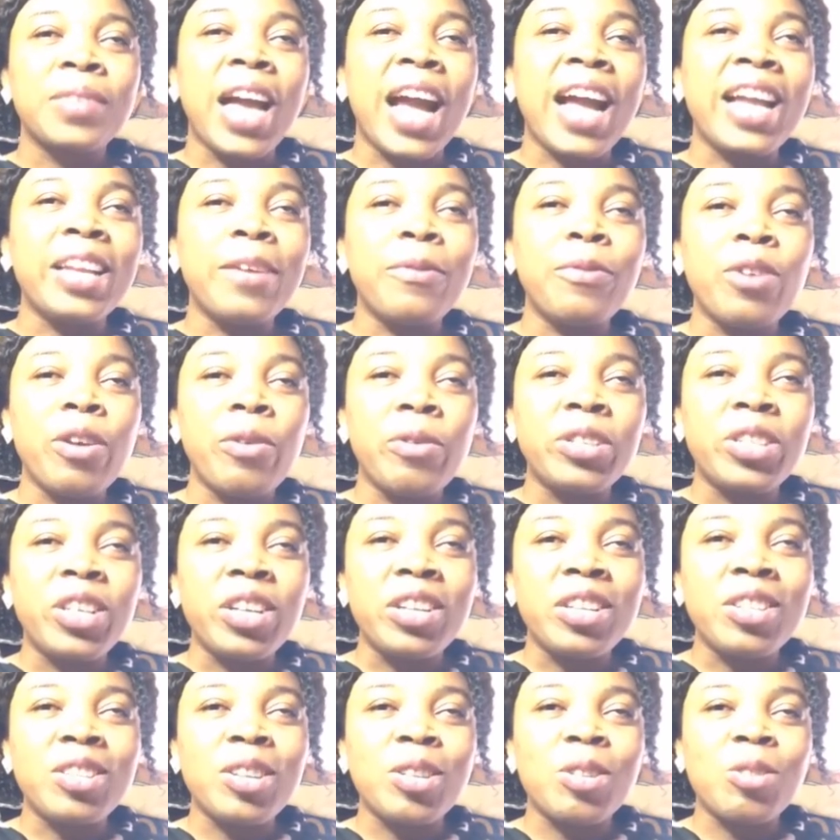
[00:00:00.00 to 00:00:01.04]
And if you're a
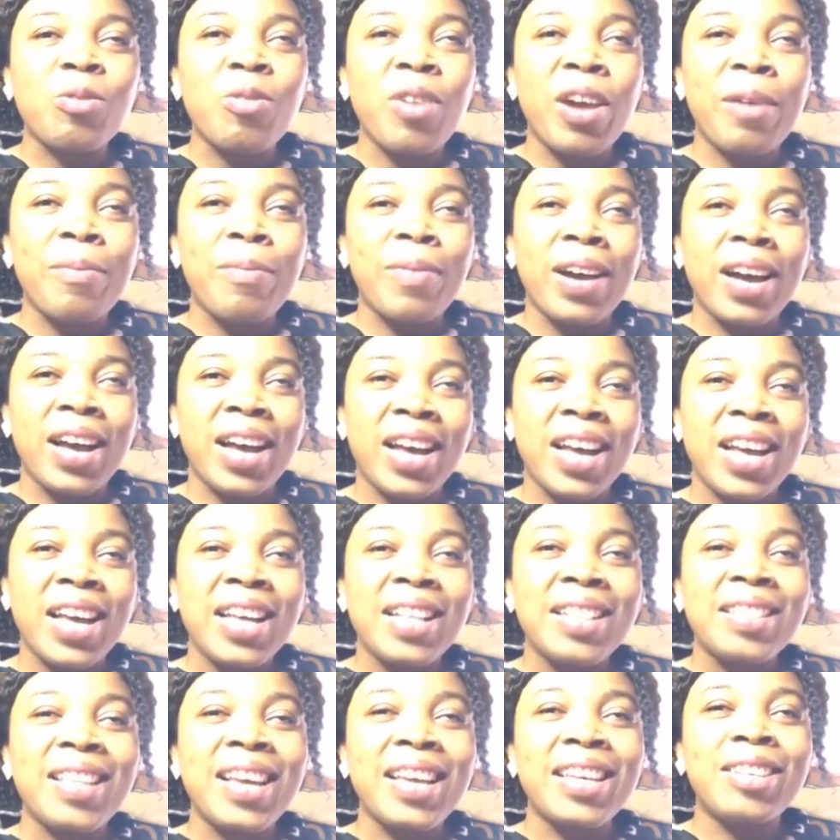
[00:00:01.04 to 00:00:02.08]
returning subscriber,
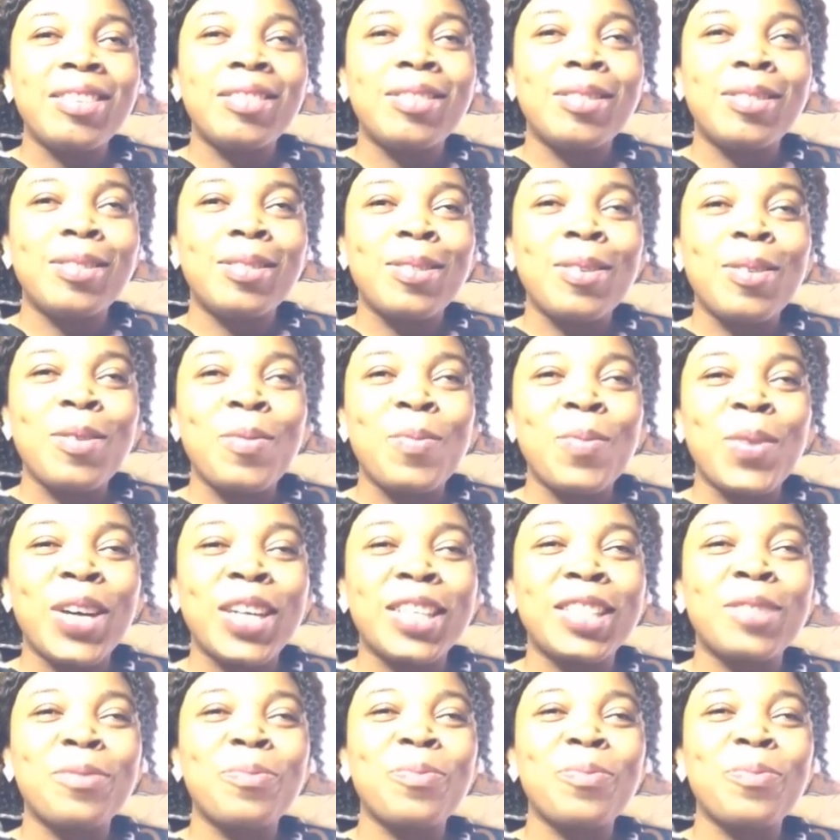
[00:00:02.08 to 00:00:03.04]
thank you so much.